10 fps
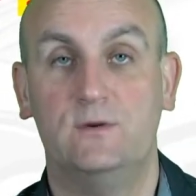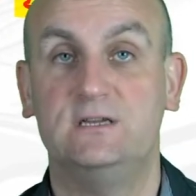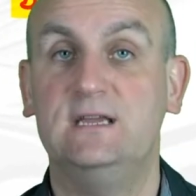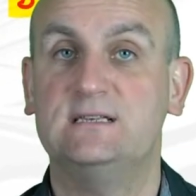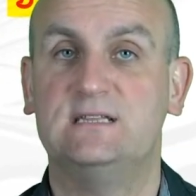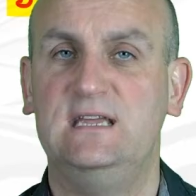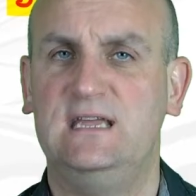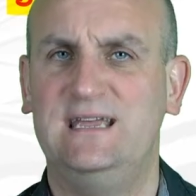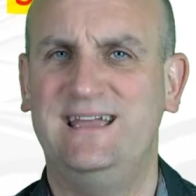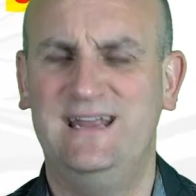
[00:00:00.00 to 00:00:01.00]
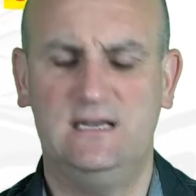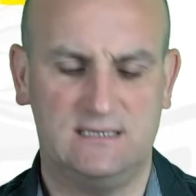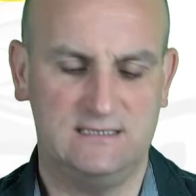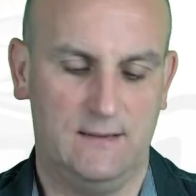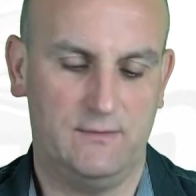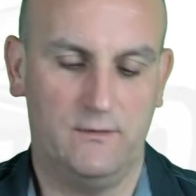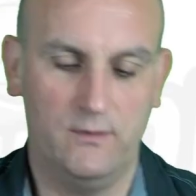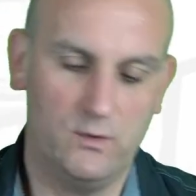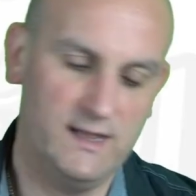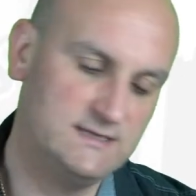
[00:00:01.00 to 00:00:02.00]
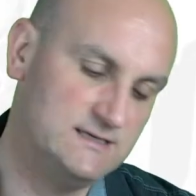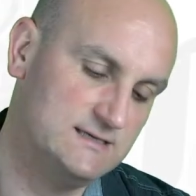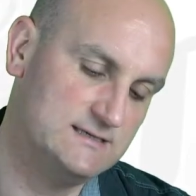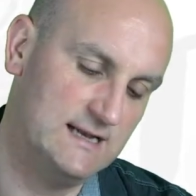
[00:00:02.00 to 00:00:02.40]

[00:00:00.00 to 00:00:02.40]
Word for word: which is the intercept on the y-axis.